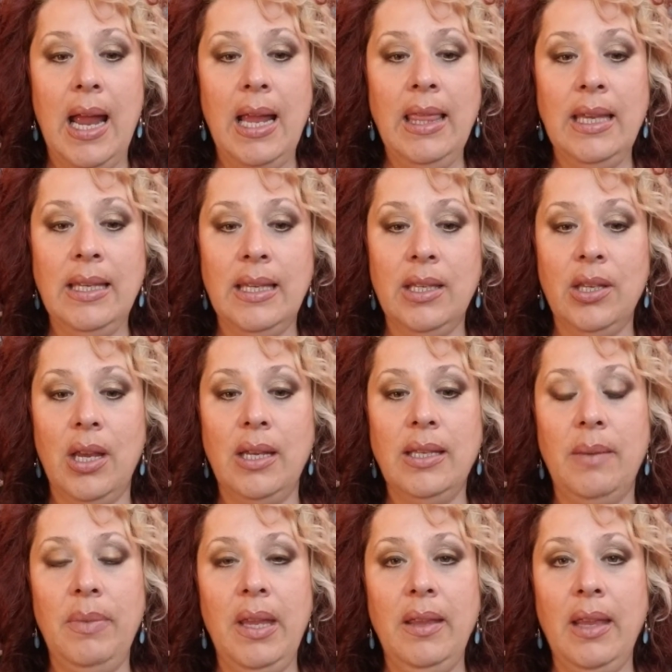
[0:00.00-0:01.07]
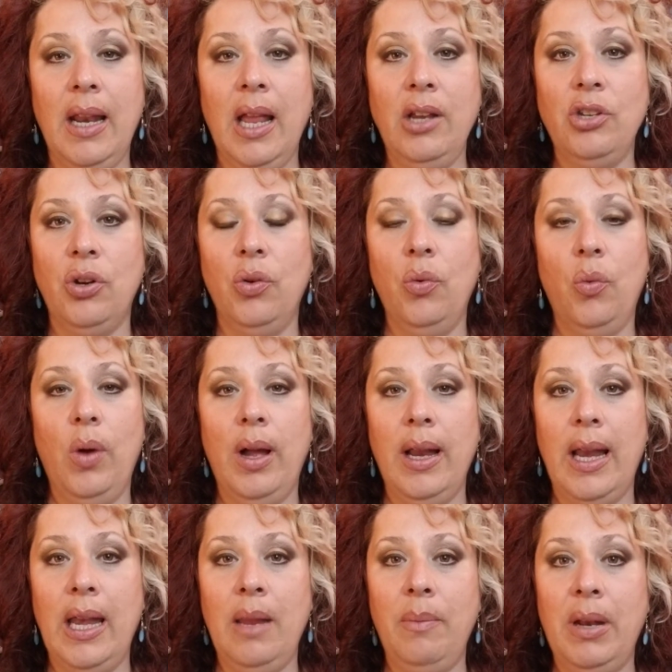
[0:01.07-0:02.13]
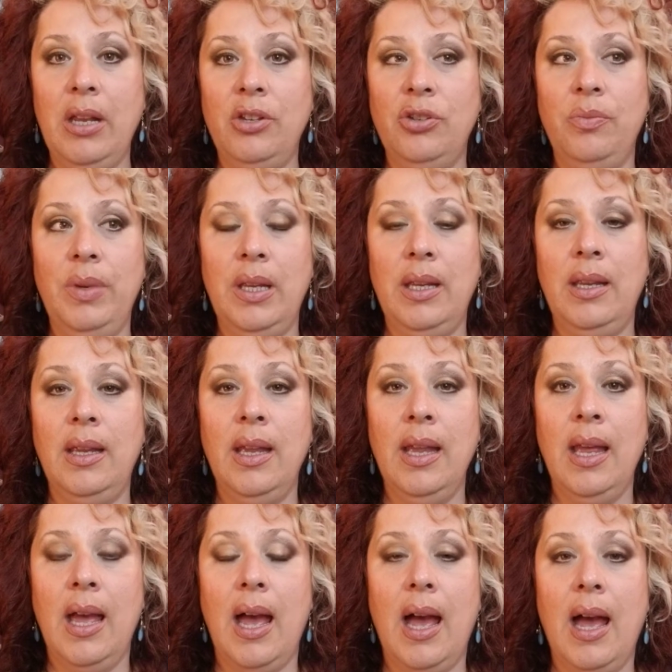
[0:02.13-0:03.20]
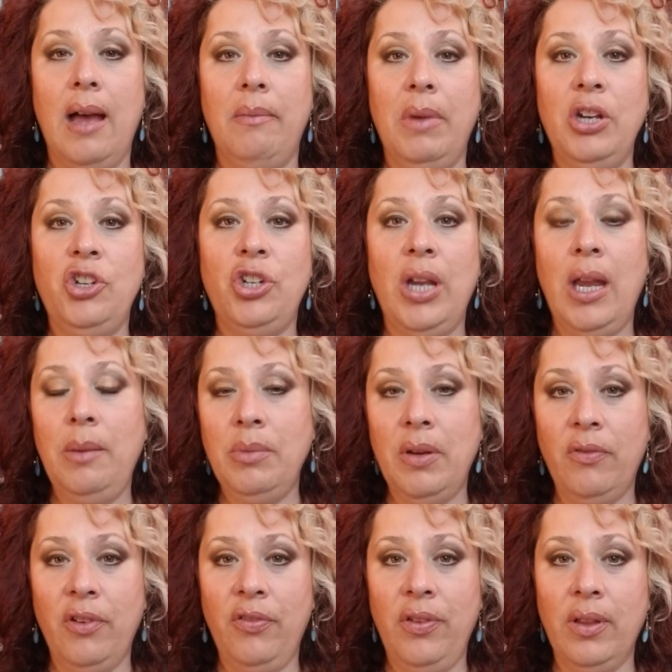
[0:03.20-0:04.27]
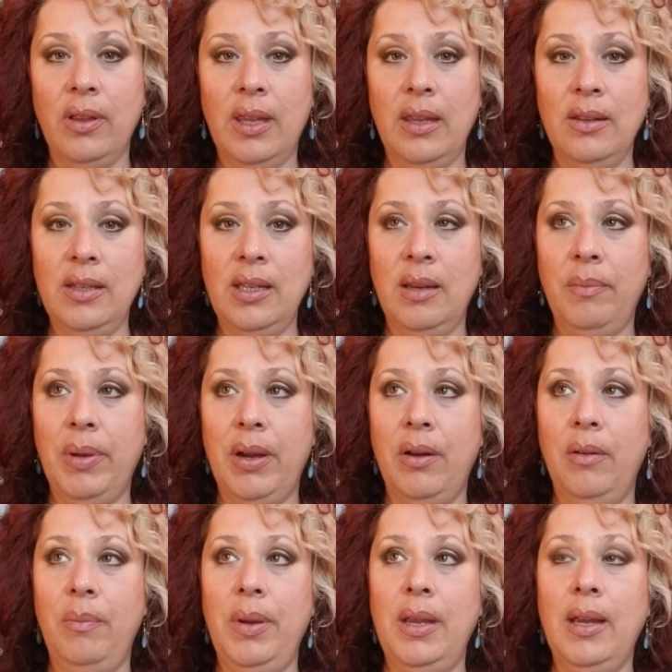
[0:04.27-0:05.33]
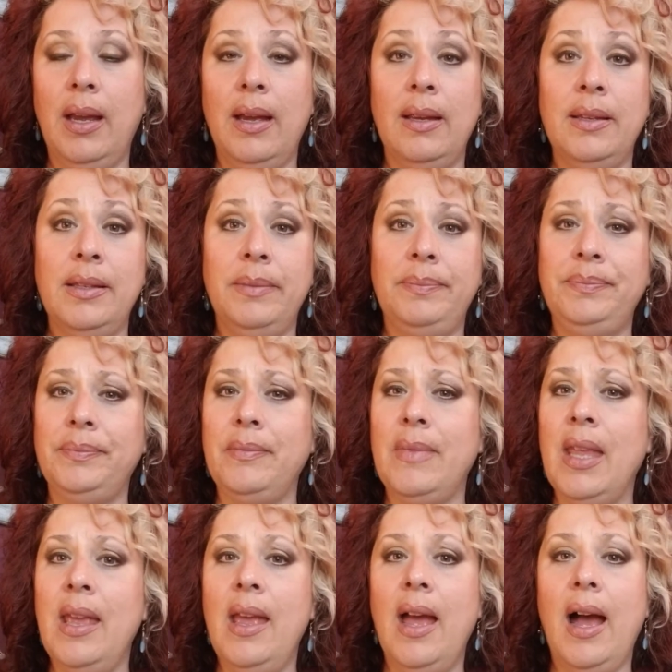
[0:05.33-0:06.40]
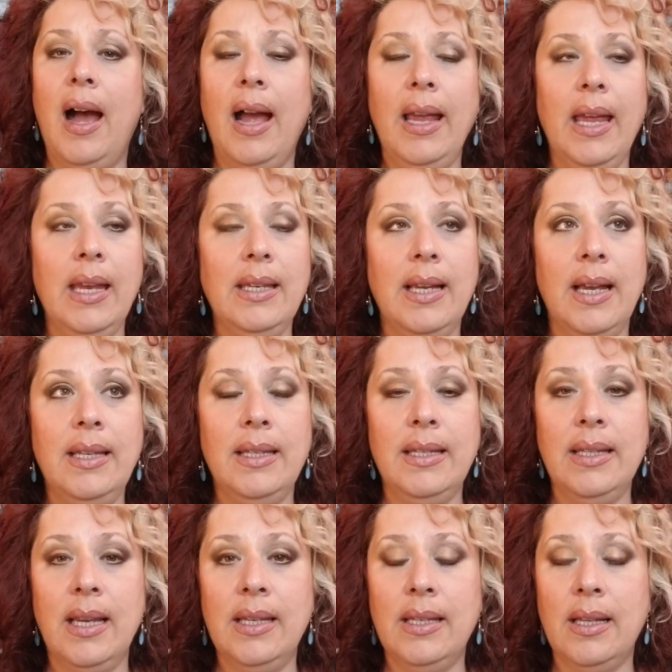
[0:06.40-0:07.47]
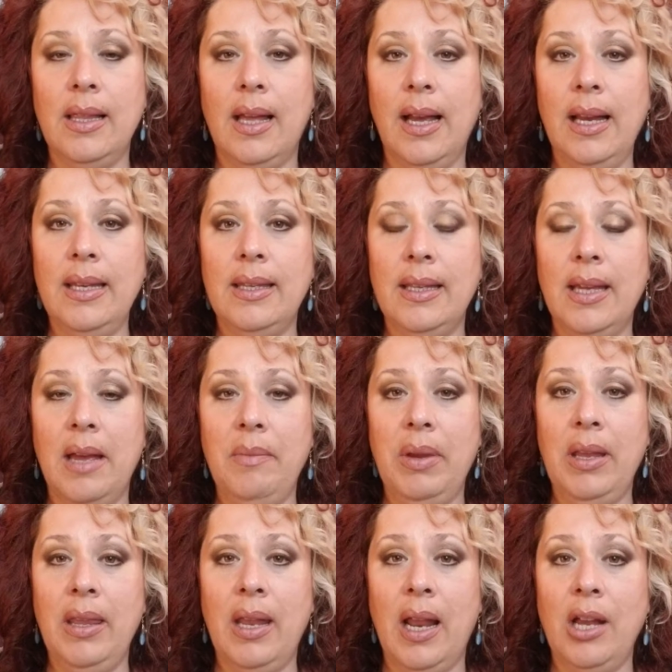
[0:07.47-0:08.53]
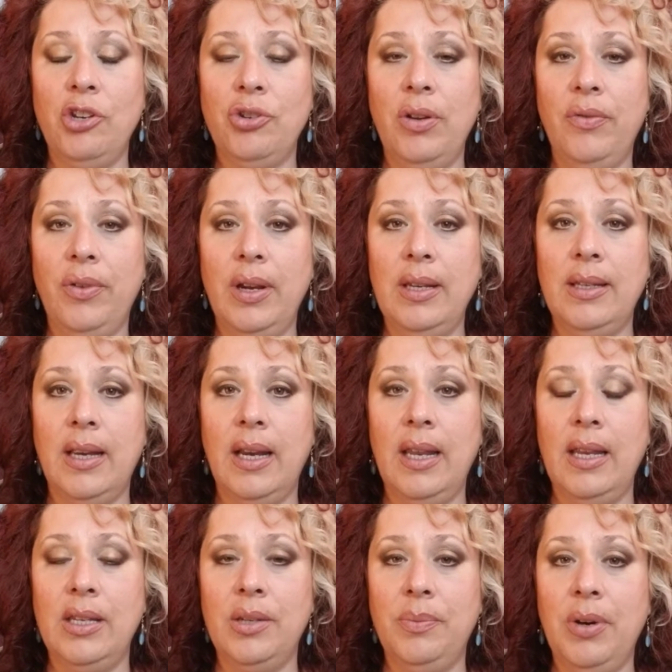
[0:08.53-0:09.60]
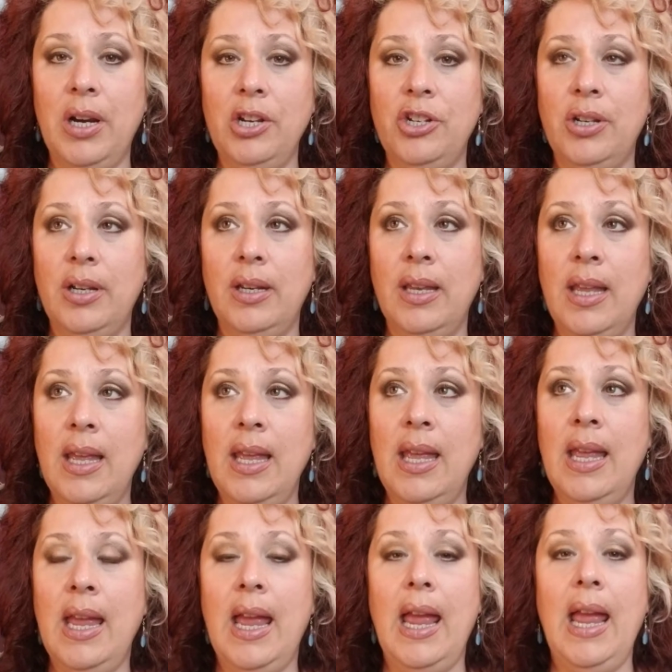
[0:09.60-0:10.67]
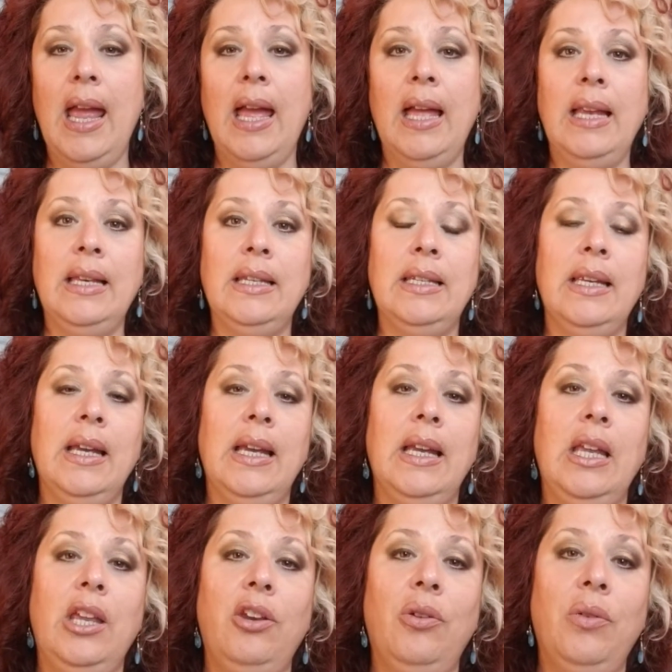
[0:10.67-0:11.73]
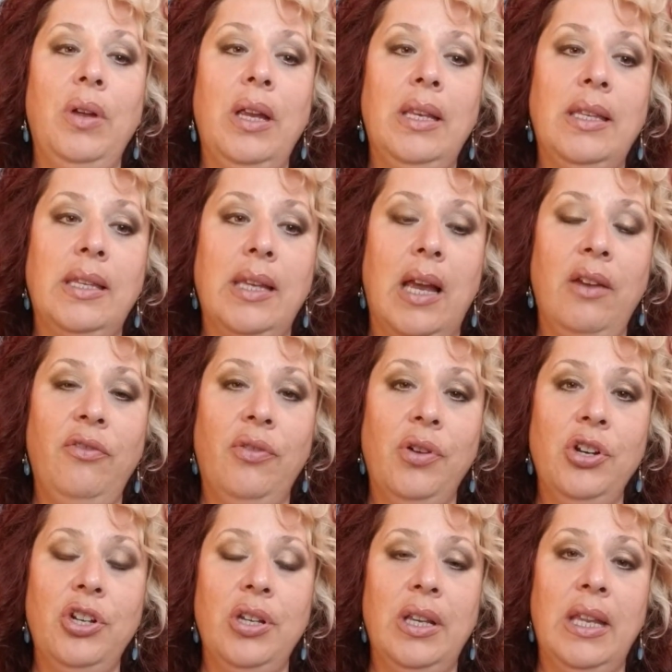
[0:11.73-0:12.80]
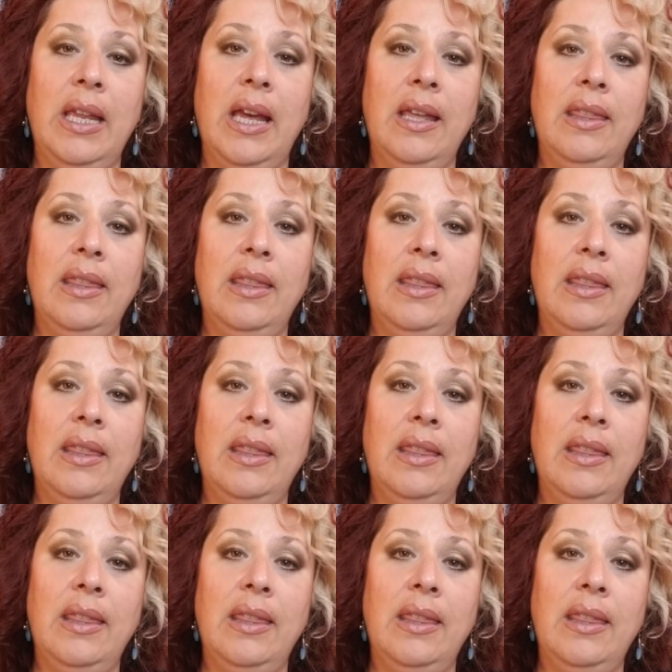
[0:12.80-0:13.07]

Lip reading: this is something that I don't want anybody to be ashamed of or feel guilty about, because I get tons and tons of clients that come in that I treat for anxiety and depression. And, it's unfortunately, I